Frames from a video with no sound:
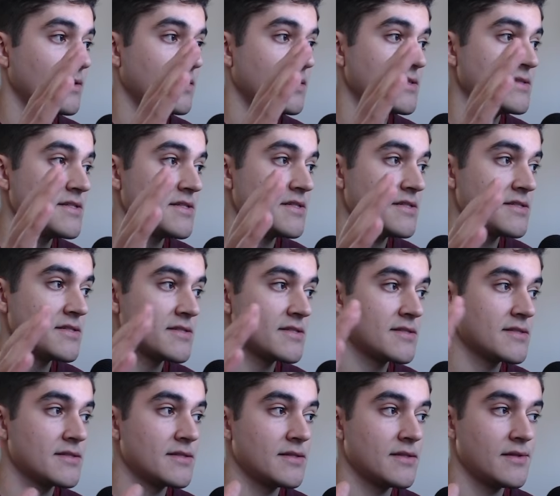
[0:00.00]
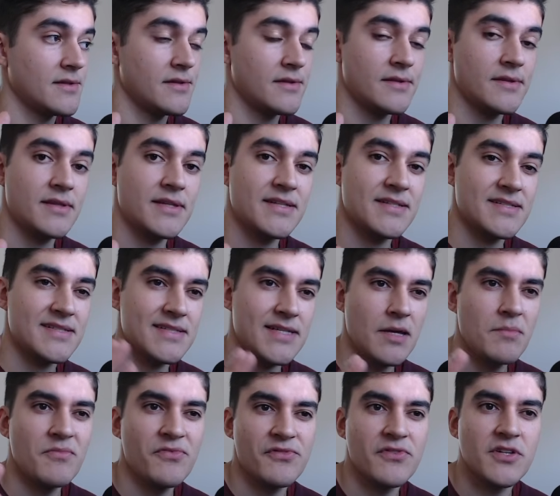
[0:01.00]
This is the
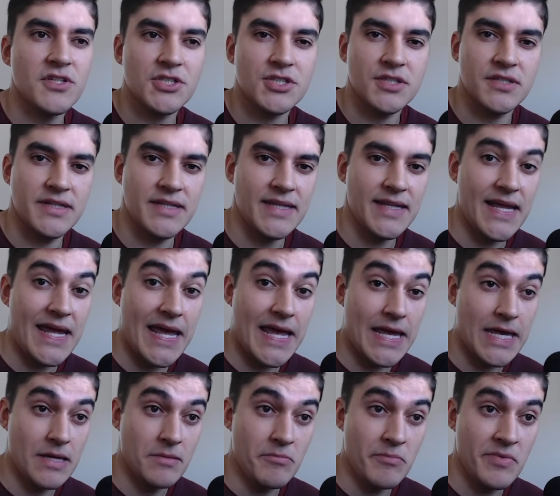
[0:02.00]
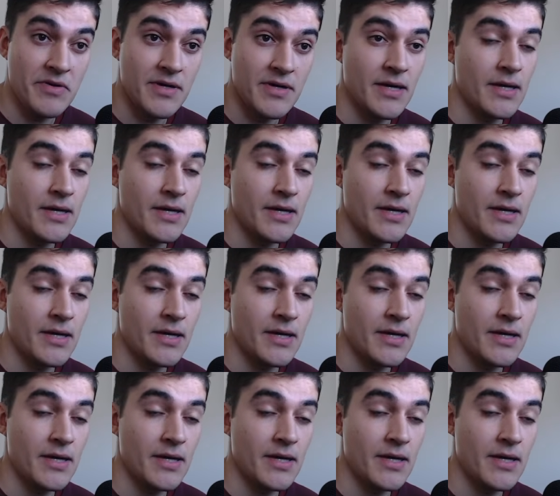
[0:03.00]
same function name,